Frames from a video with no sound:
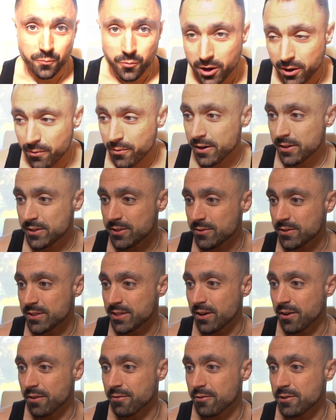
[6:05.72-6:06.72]
What I want to do
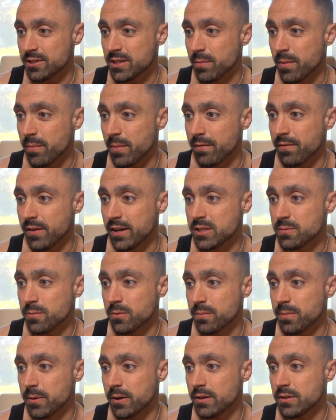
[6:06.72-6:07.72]
is go through some of my
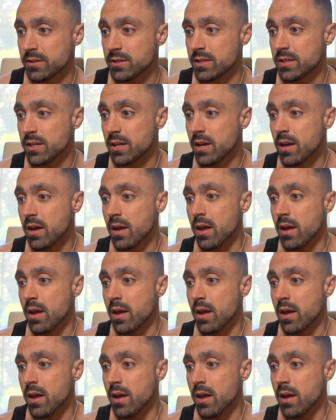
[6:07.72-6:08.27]
Facebook posts.